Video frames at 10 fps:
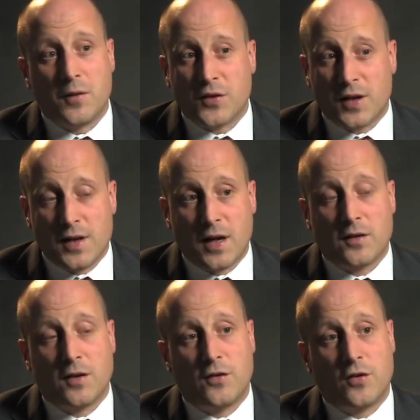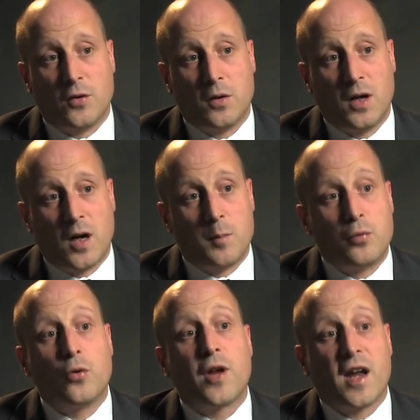that's connected to a
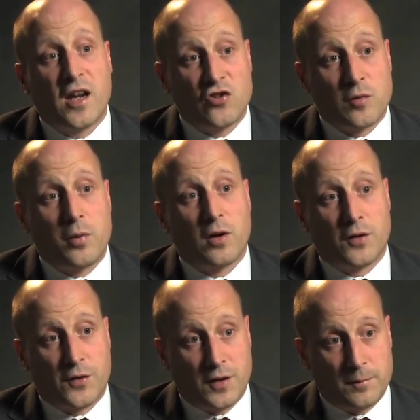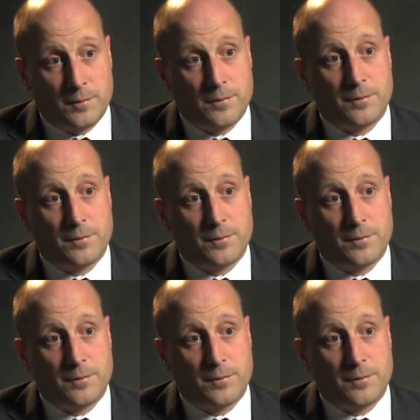broader Asia policy.